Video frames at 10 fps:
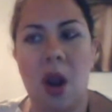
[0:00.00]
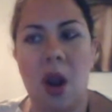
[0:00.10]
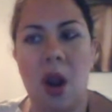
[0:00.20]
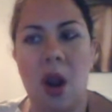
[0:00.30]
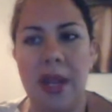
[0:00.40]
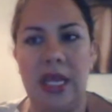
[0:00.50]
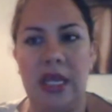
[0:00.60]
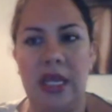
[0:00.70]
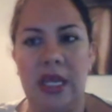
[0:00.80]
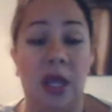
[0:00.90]
are in
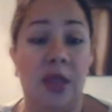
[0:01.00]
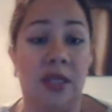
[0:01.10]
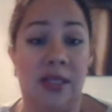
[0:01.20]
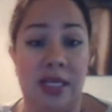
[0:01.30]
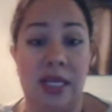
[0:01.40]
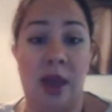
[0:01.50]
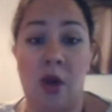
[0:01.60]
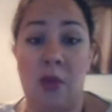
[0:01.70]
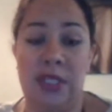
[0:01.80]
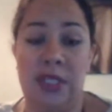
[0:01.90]
the
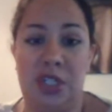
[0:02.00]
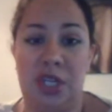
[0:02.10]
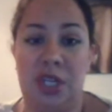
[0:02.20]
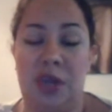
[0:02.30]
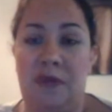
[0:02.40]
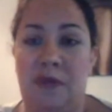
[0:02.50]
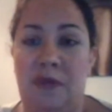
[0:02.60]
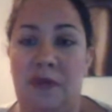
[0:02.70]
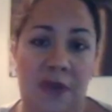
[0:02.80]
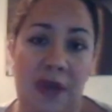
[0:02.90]
CEO position of
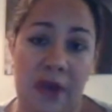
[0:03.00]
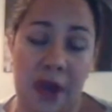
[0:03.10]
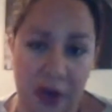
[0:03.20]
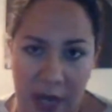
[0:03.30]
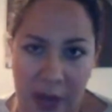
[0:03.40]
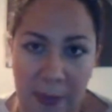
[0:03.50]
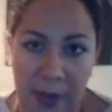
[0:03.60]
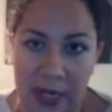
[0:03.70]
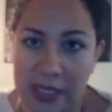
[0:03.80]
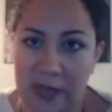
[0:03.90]
Fortune 500
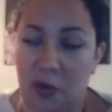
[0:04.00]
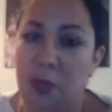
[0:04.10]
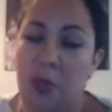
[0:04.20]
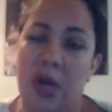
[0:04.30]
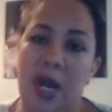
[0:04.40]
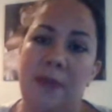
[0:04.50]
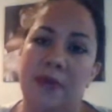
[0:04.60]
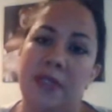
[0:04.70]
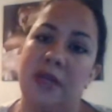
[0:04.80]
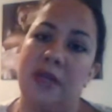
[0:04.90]
companies and
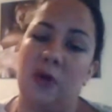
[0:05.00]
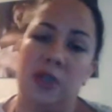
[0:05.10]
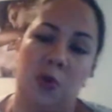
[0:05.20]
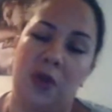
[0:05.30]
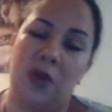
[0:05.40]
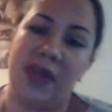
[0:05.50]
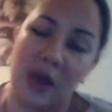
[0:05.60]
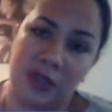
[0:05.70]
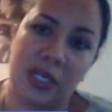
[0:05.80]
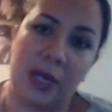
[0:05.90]
4.9% of Fortune
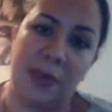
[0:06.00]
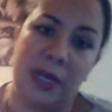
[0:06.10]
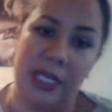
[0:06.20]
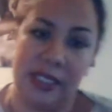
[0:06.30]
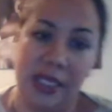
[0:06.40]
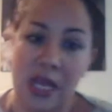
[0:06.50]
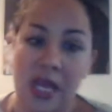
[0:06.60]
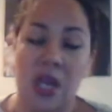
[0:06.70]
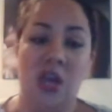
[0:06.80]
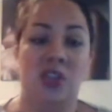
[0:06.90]
1000 companies.
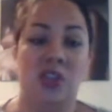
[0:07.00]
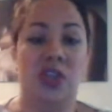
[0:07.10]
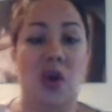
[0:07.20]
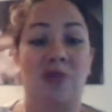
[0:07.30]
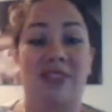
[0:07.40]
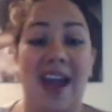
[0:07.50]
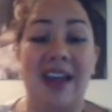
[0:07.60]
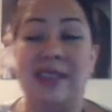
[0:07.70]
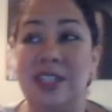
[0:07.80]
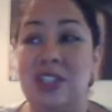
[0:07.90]
So
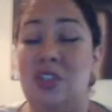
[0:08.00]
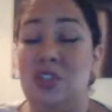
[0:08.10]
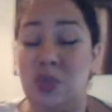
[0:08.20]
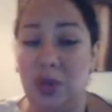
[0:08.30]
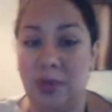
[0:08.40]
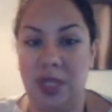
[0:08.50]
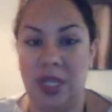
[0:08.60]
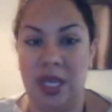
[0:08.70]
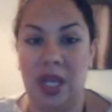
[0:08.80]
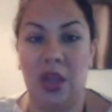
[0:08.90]
that's an
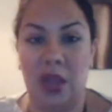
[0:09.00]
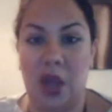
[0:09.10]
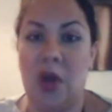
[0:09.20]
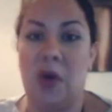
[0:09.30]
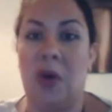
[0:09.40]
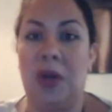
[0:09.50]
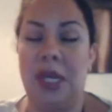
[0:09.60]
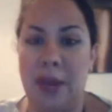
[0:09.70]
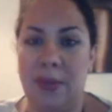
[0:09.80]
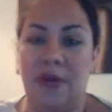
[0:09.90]
extremely low
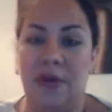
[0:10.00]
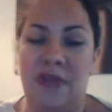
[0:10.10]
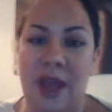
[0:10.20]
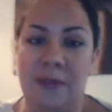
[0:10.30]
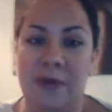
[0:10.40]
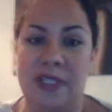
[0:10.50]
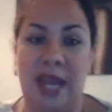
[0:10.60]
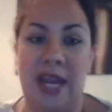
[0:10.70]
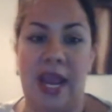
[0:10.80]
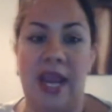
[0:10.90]
number,
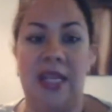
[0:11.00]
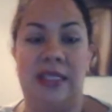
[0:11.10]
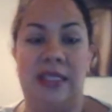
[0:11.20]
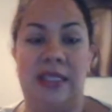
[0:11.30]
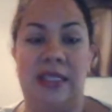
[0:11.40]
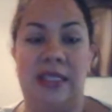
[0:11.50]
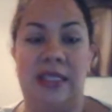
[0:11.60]
5%, and it's